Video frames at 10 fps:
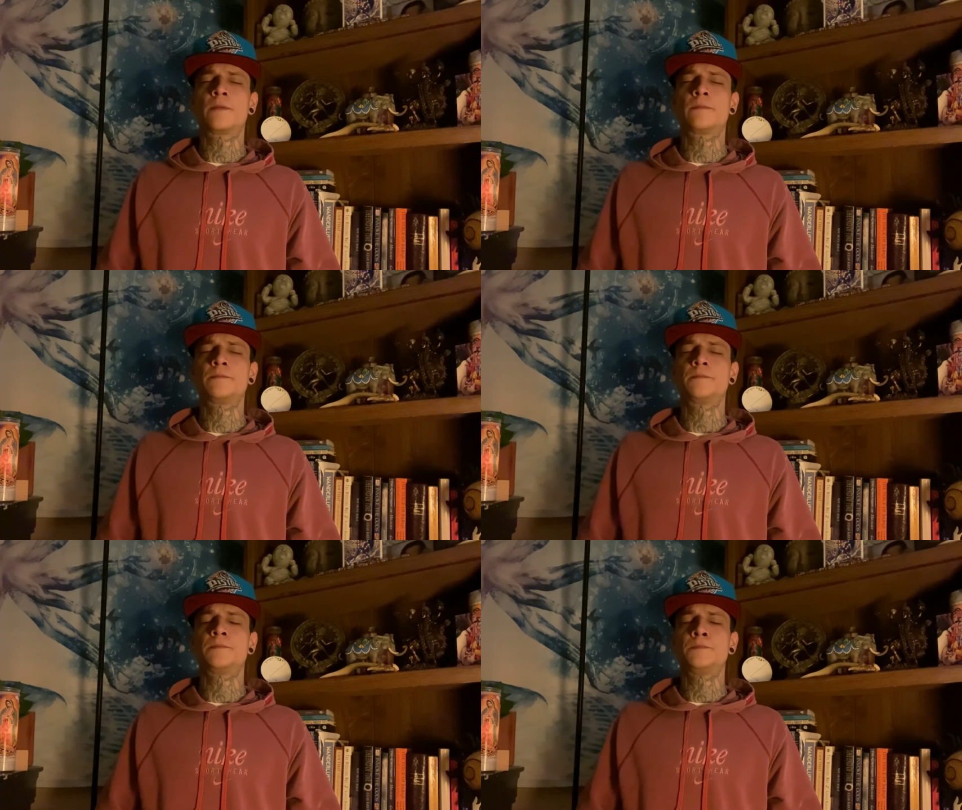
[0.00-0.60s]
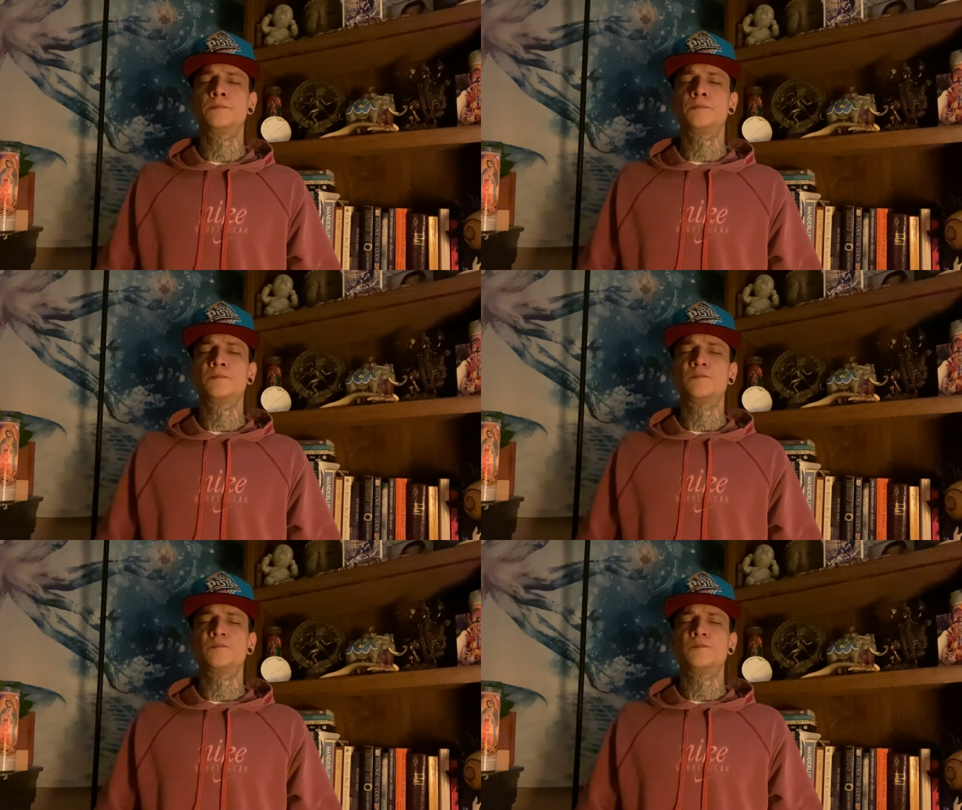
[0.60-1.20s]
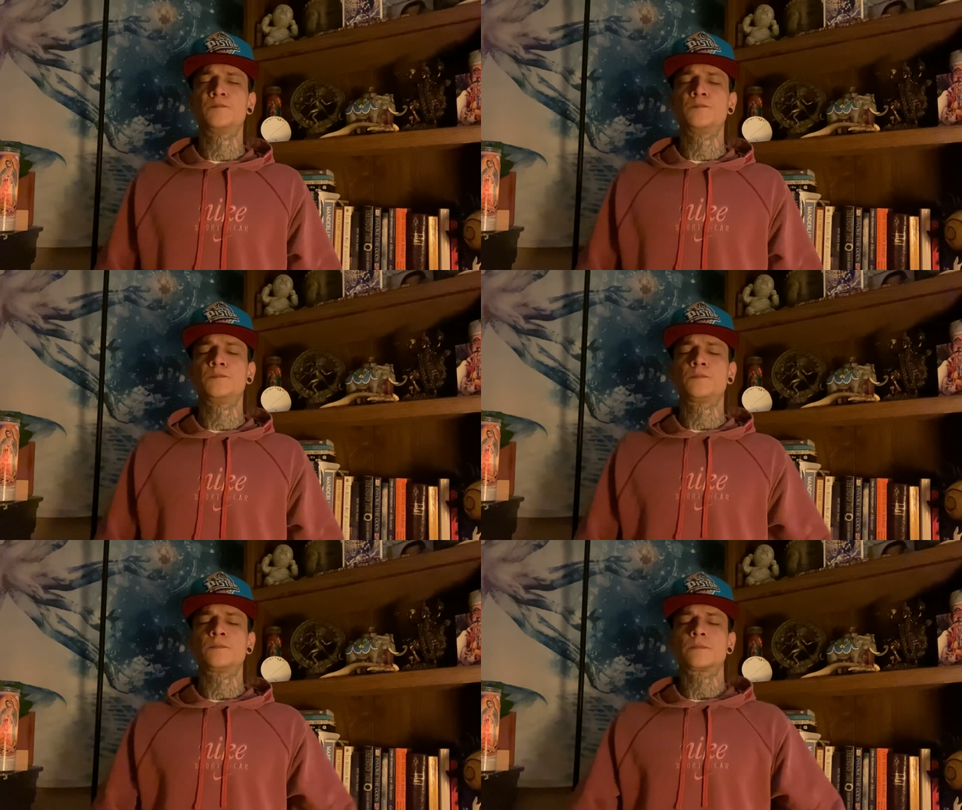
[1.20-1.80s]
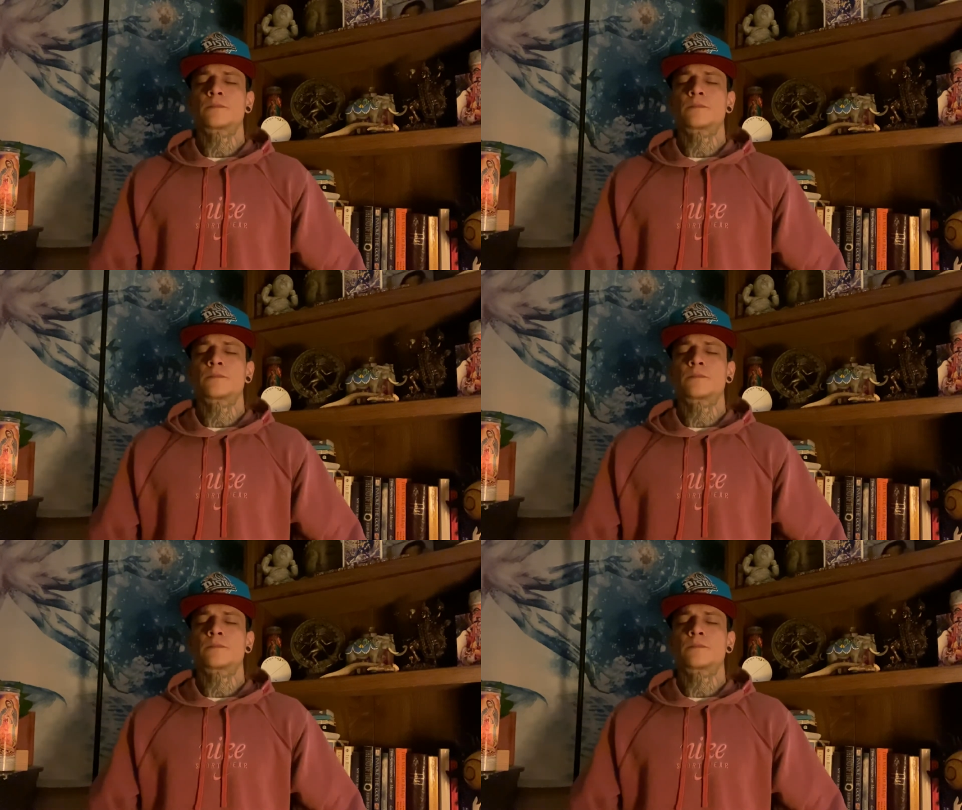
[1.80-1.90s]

[no speech]